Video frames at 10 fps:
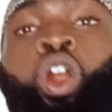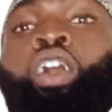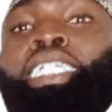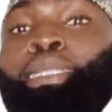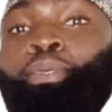
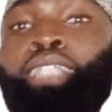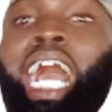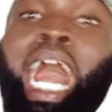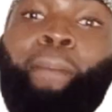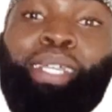
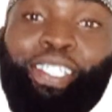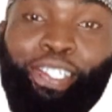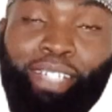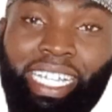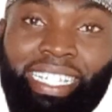talibun, I'm a
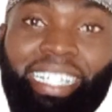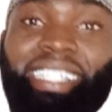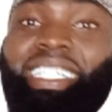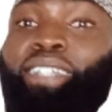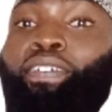
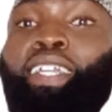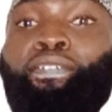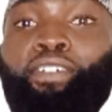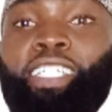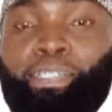student. This is for
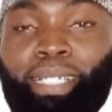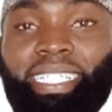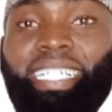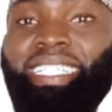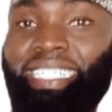the first
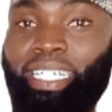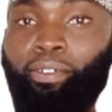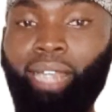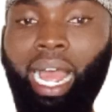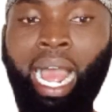person
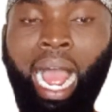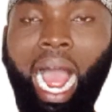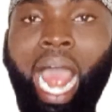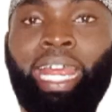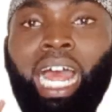singular.
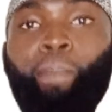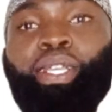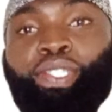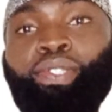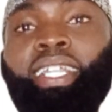I
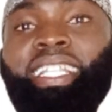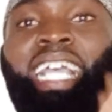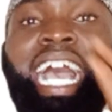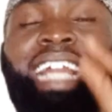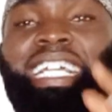am a student.
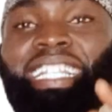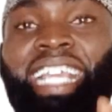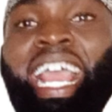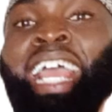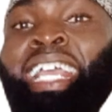The ana
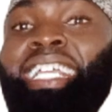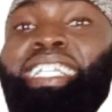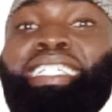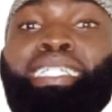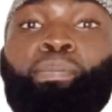there
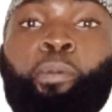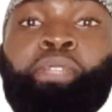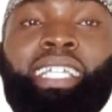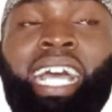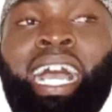is the
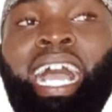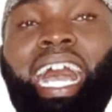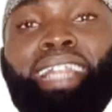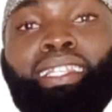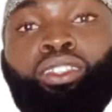mubtada
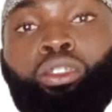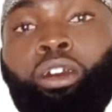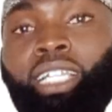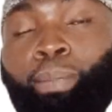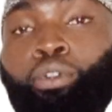and
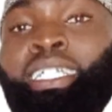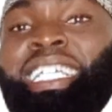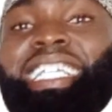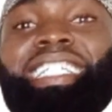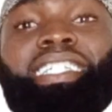
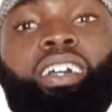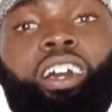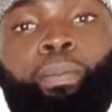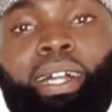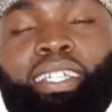talibun is the
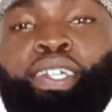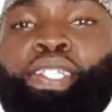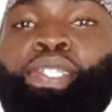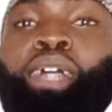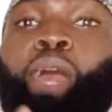khabar.
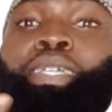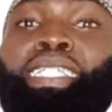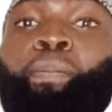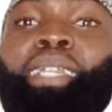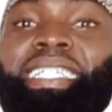So I will
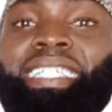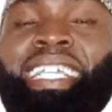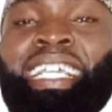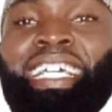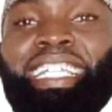simply
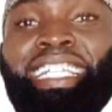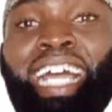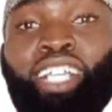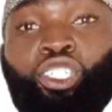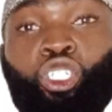say
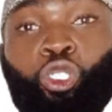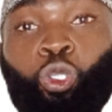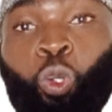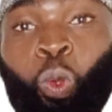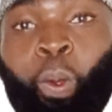
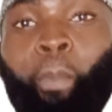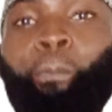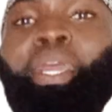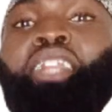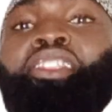lastu bi